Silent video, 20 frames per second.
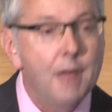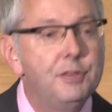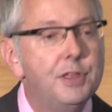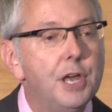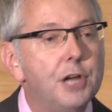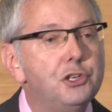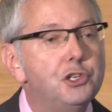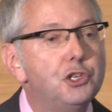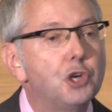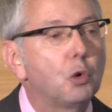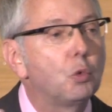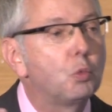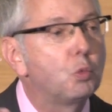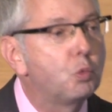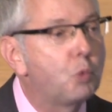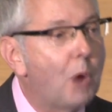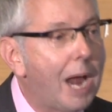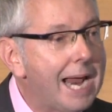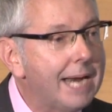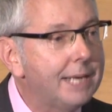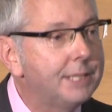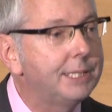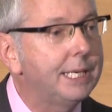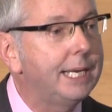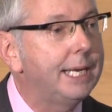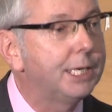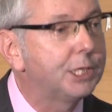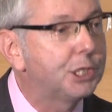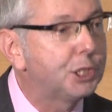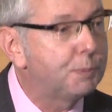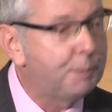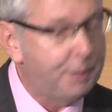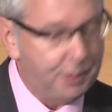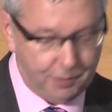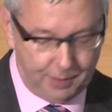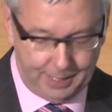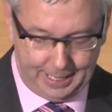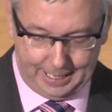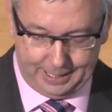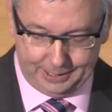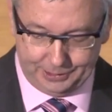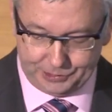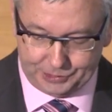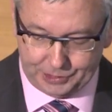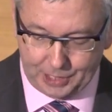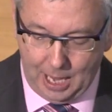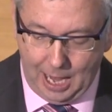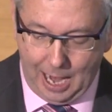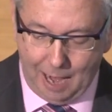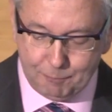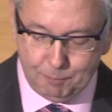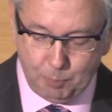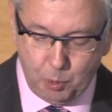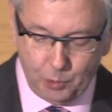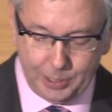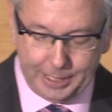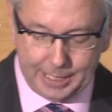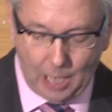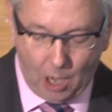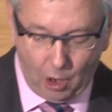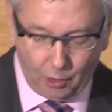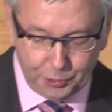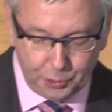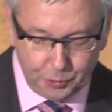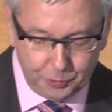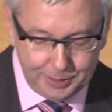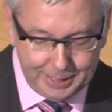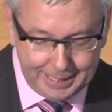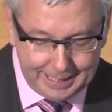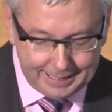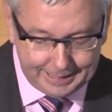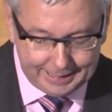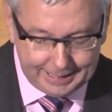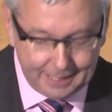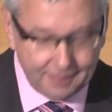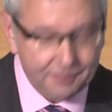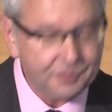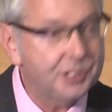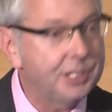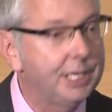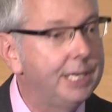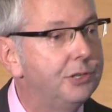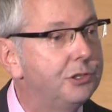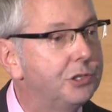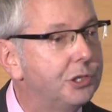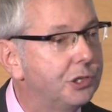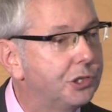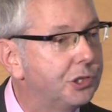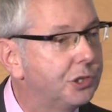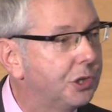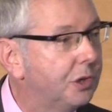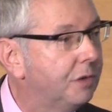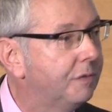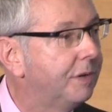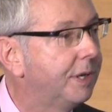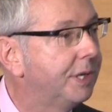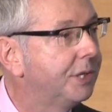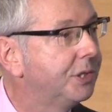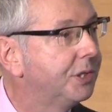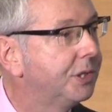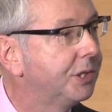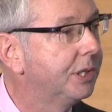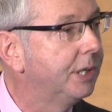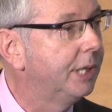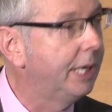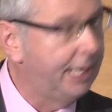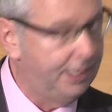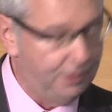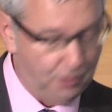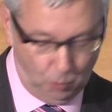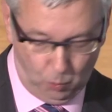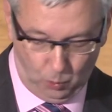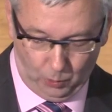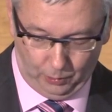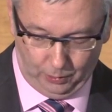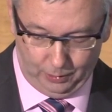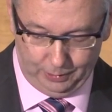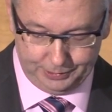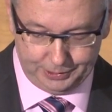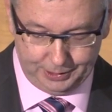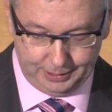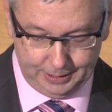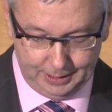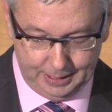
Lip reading: the direct experience of putting our unique gifts into service in the world.